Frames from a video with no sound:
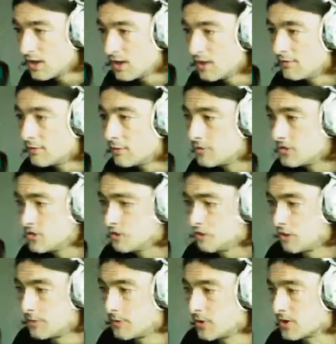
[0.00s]

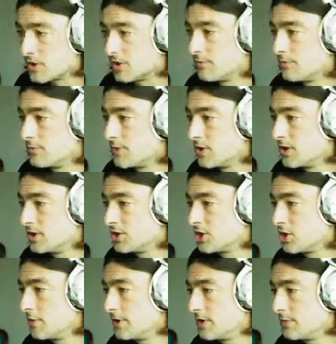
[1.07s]
42-year-old boxer from Berlin,
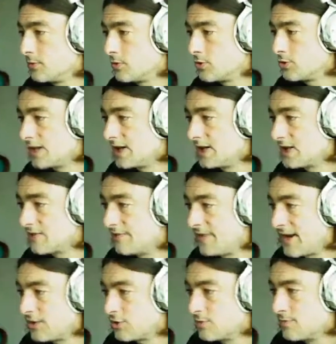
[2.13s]
Germany, portrayed as a
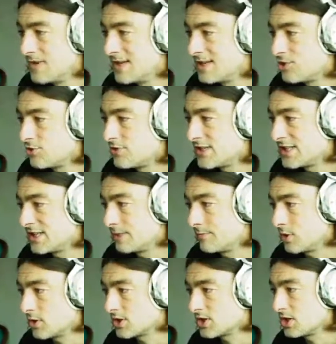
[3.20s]
veteran militaristic
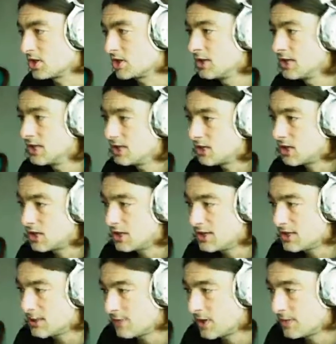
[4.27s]
boxer, likely
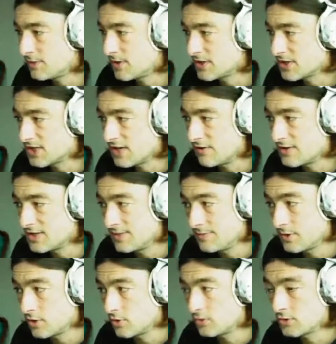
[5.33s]
inspired by the
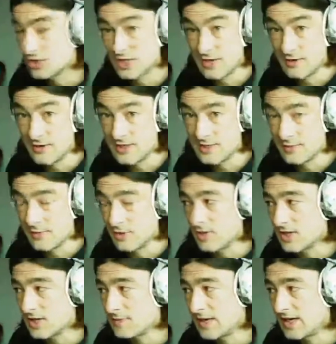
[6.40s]
stereotypical,
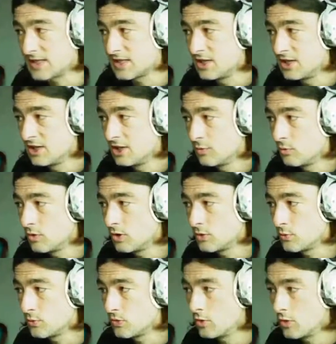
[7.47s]
that's bad, World
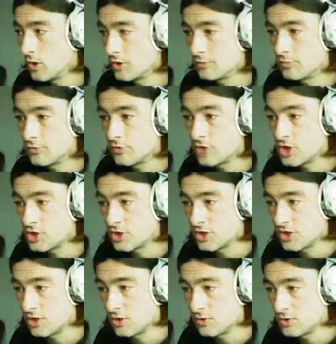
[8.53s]
War I Prussian
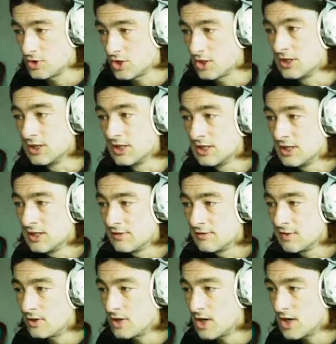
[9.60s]
soldier.
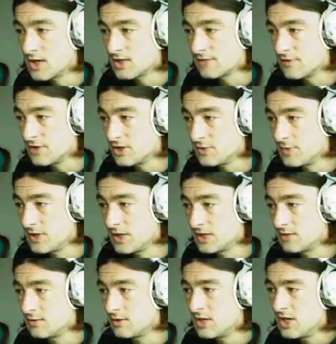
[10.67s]
Von Kaiser first appeared
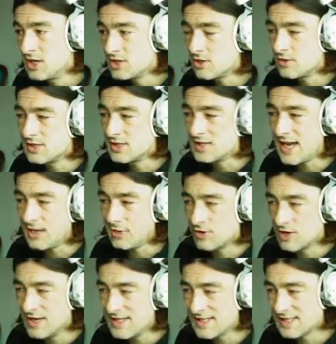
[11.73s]
in... So it's
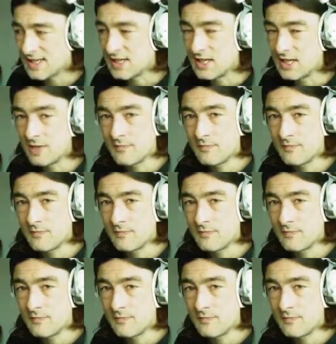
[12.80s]
anachronistic.